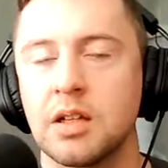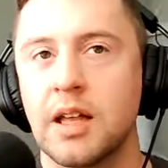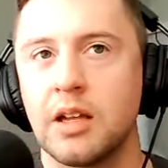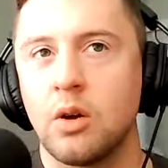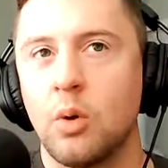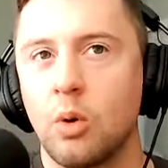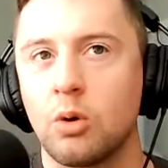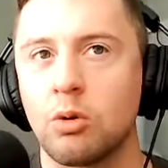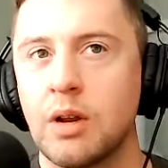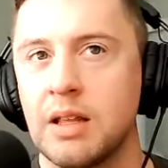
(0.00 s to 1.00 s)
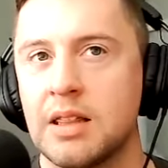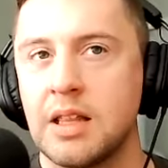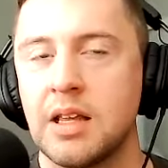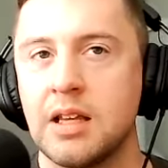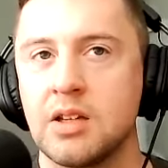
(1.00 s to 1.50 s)
like ordering
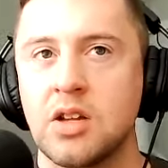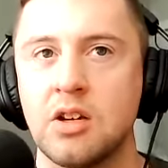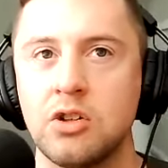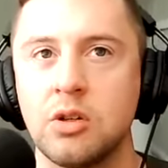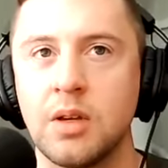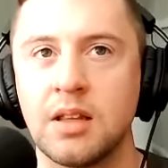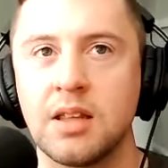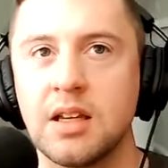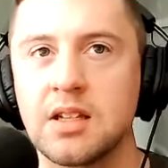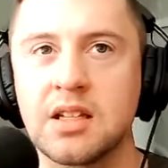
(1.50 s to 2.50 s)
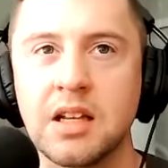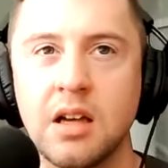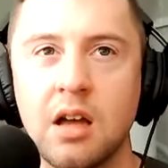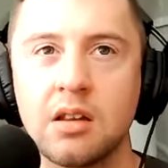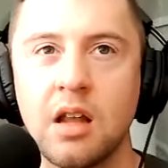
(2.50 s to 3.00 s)
things and doing things like
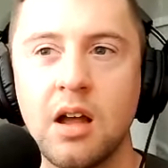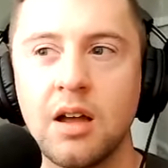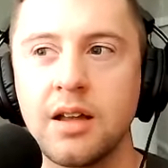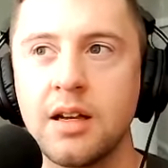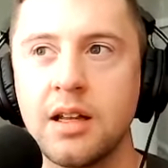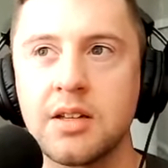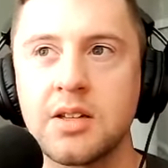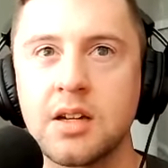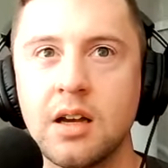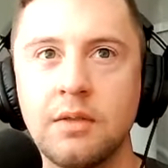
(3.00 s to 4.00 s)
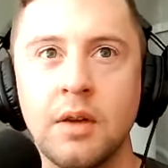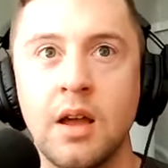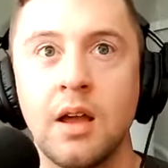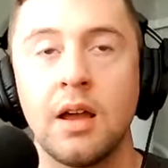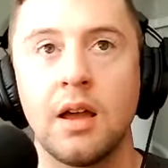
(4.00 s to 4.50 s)
online and stuff,
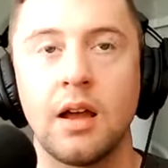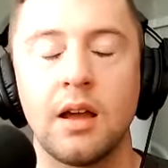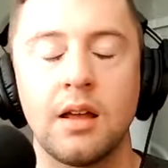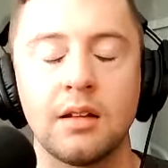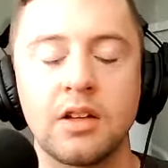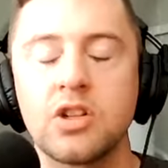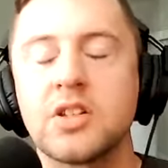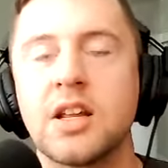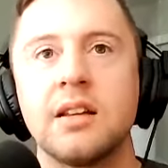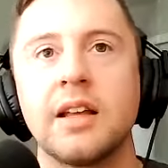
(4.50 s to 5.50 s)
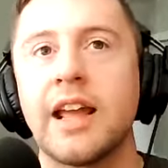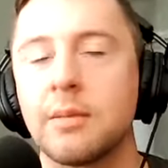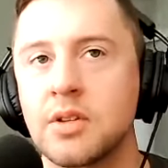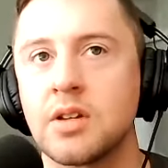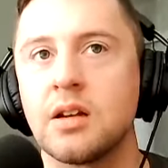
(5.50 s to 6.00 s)
let's just say like
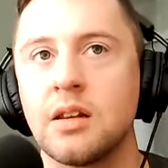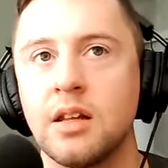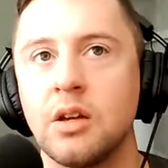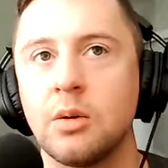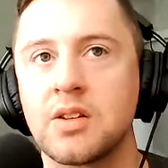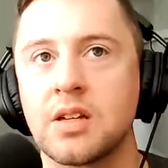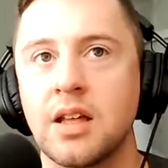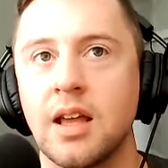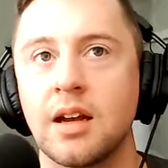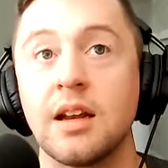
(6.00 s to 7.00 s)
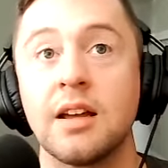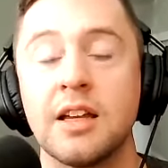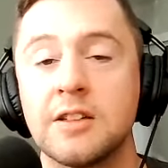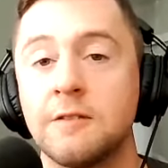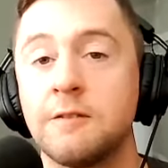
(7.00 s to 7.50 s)
Amazon in the US and Canada
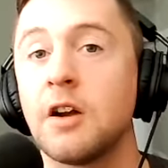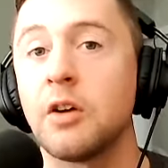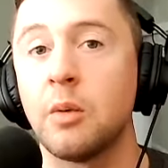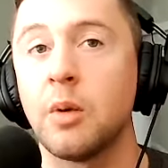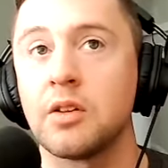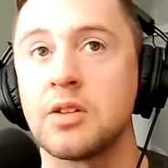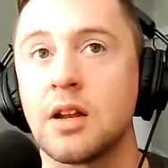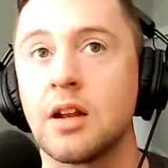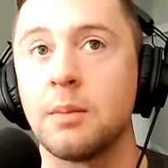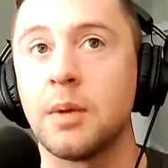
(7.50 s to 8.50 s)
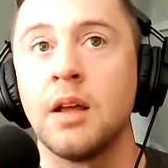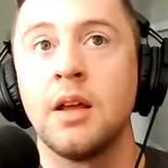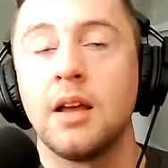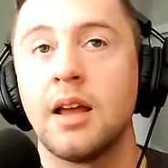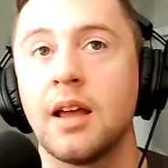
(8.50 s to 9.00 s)
is very well set up.
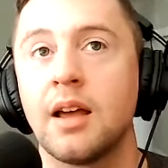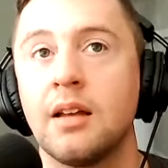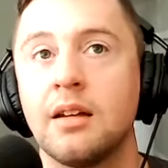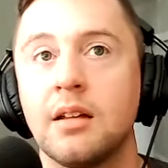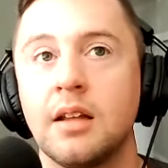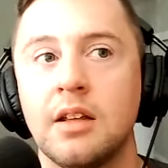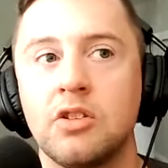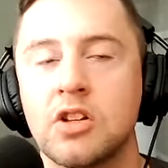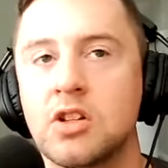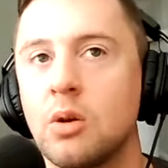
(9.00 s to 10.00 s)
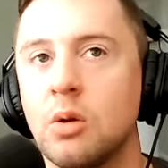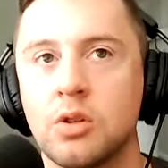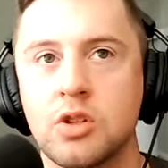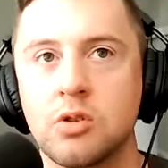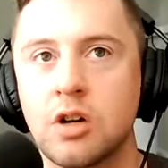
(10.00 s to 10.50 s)
And just the whole
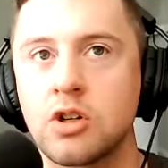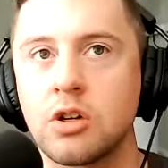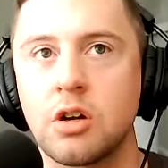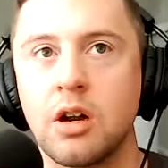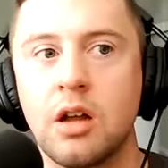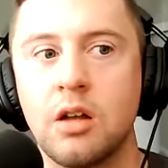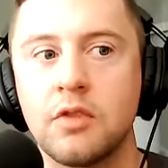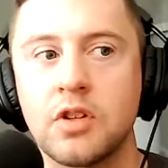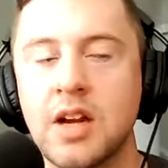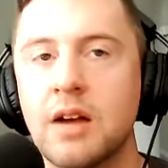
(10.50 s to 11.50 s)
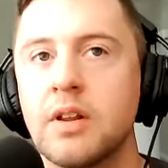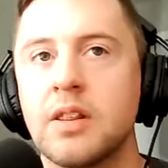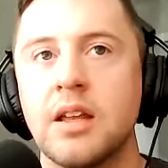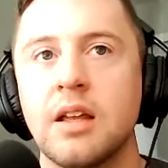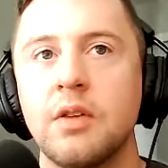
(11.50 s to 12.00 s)
structure of just
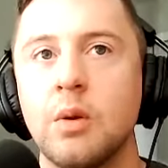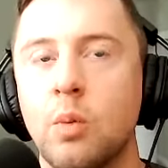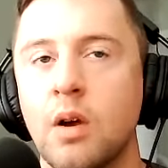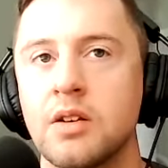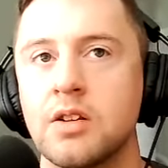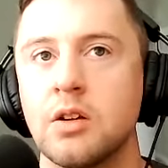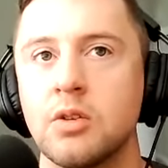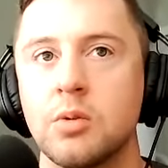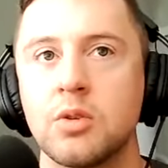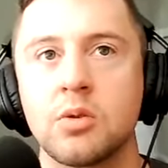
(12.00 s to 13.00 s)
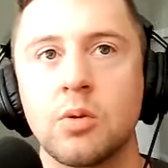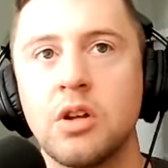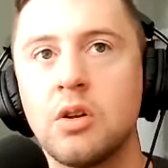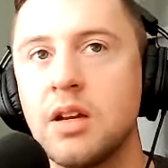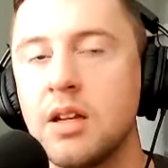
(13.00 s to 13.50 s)
everything, if you want to go to a store,
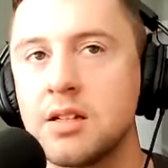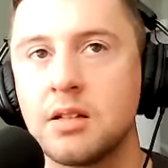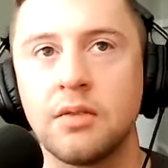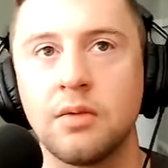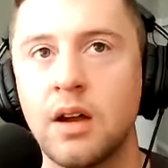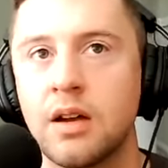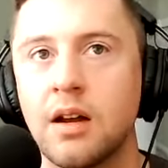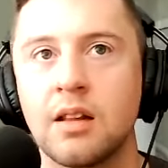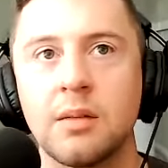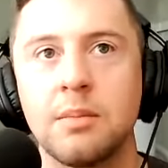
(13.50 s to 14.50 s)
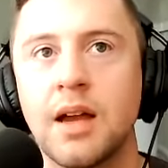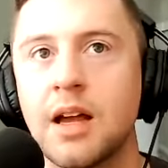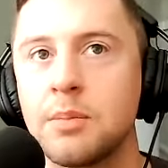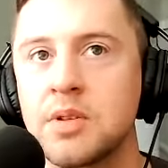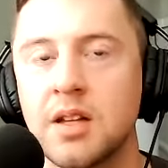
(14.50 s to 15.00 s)
you could easily find it on the
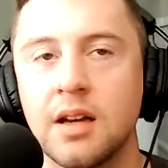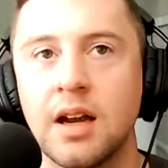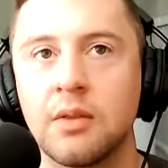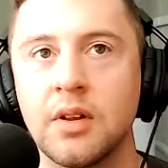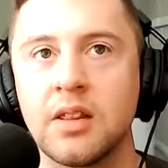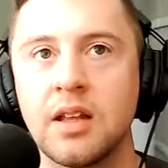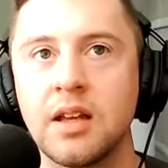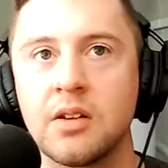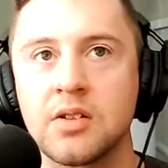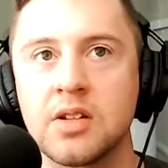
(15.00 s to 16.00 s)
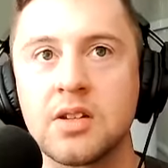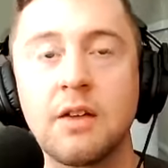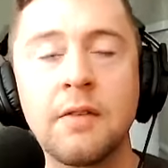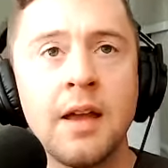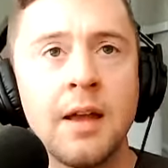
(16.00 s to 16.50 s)
maps and everything else and
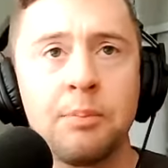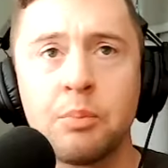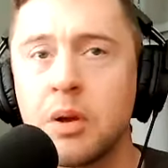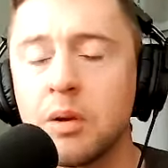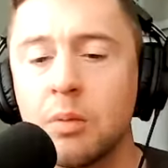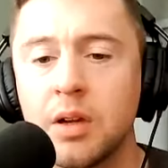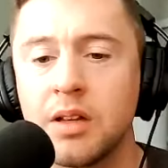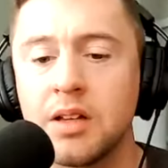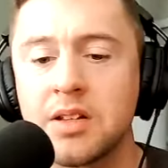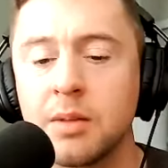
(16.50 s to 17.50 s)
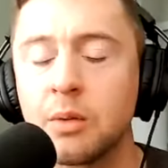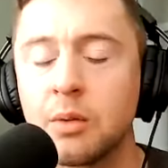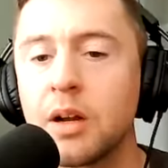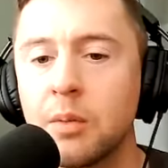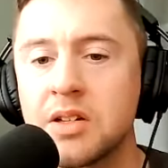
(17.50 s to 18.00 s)
stuff. But it seemed like
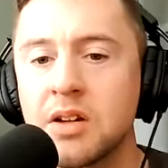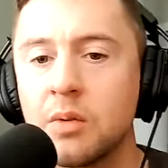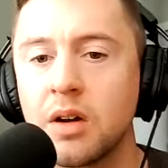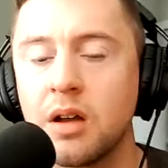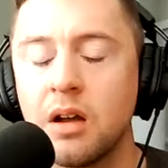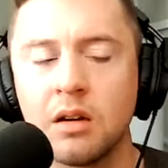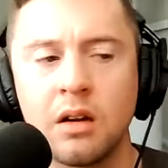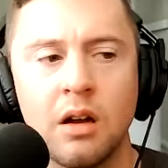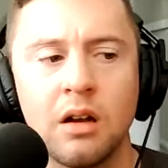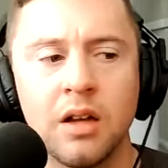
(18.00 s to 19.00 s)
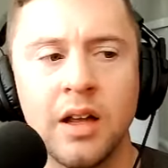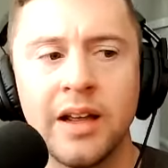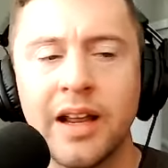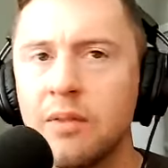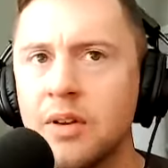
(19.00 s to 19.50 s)
when I went over to Hong Kong,
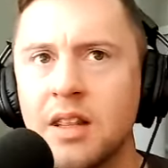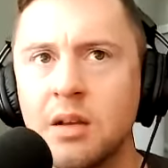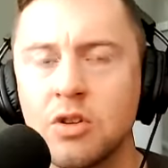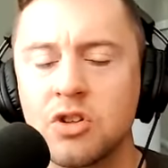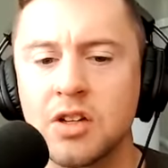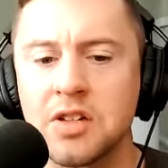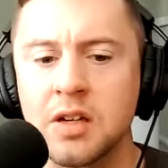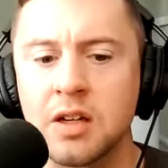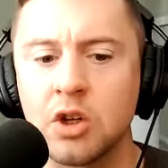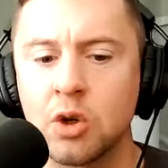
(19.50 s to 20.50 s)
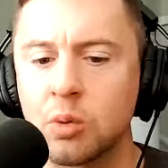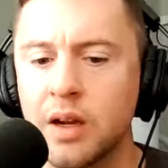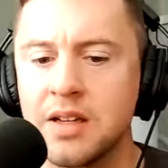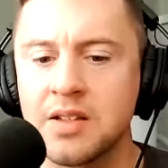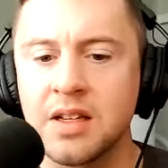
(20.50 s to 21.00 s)
everything was just
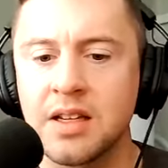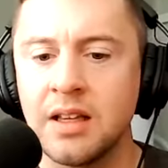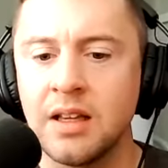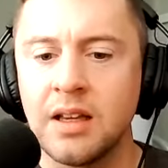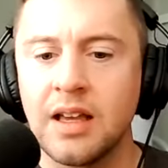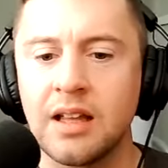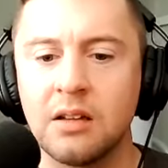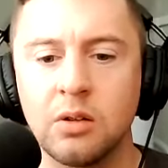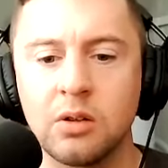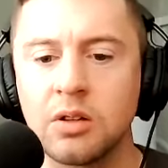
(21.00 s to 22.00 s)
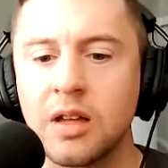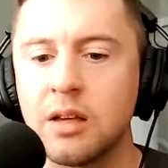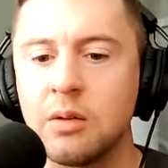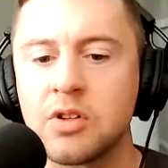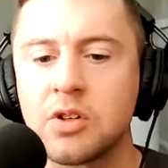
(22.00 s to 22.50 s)
crazy. It looked like
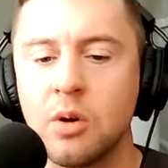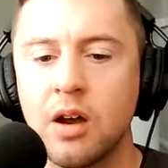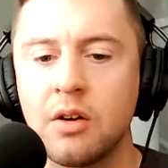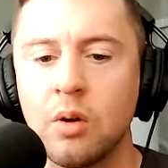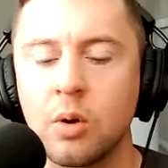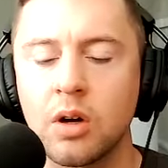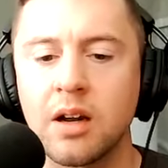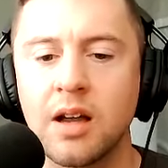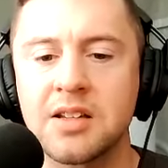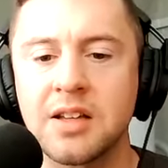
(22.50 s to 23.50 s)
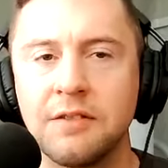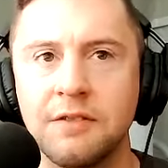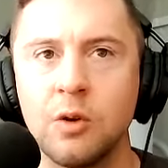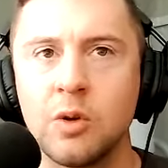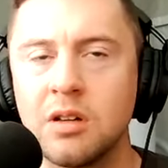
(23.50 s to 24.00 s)
it was so unorganized, like
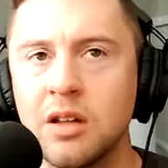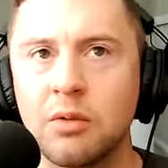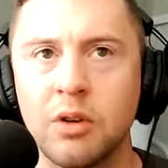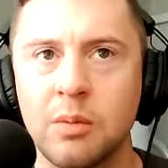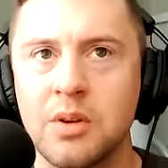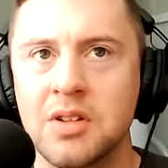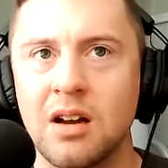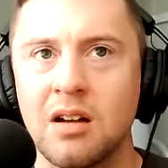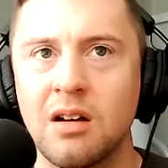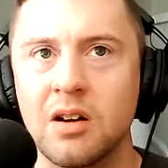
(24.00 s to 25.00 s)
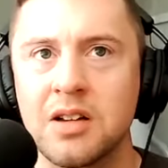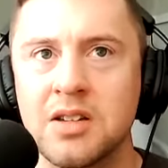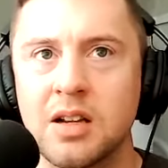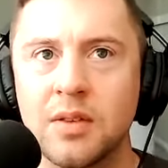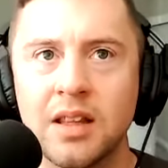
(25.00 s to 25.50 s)
food delivery was kind of hard and
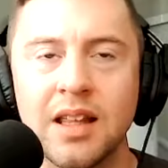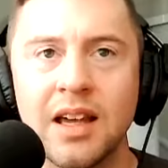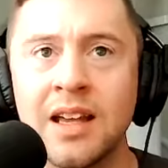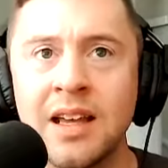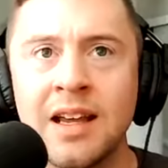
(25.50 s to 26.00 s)
stuff like that.